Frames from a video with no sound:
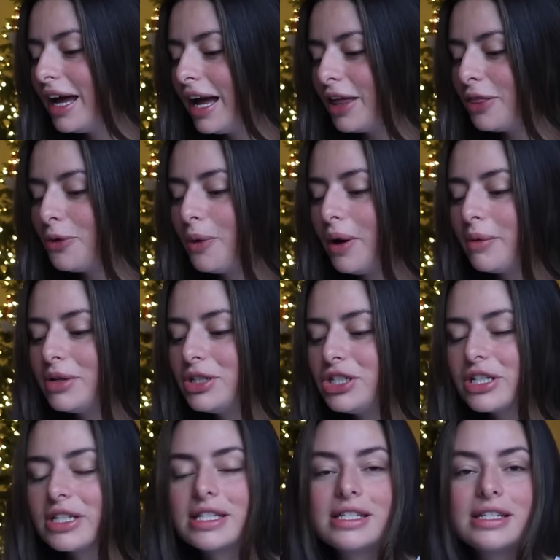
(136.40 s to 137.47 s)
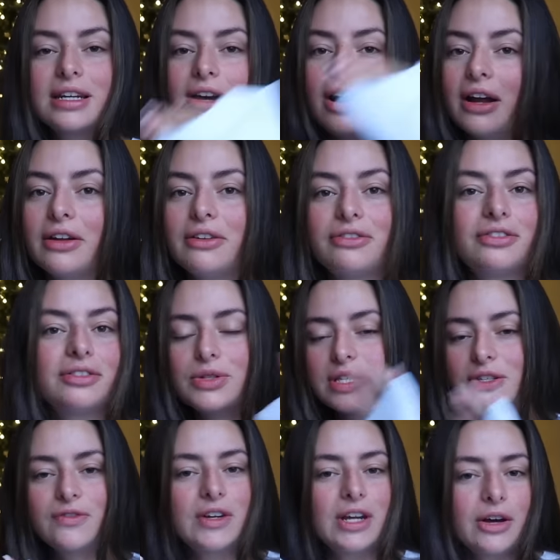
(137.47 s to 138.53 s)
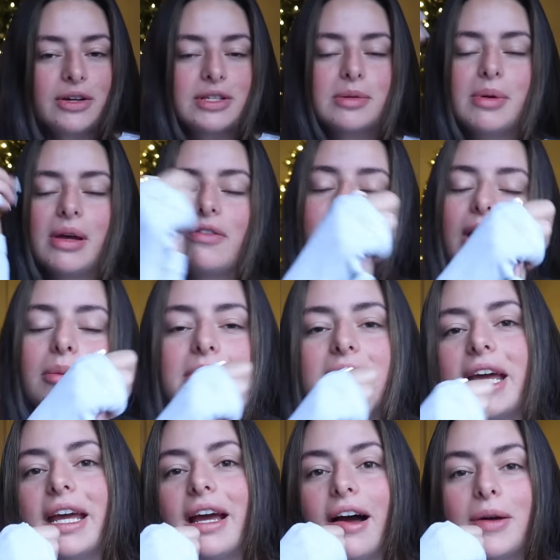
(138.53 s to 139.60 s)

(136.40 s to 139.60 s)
I thought I would just kind of use this video as a bit of an update.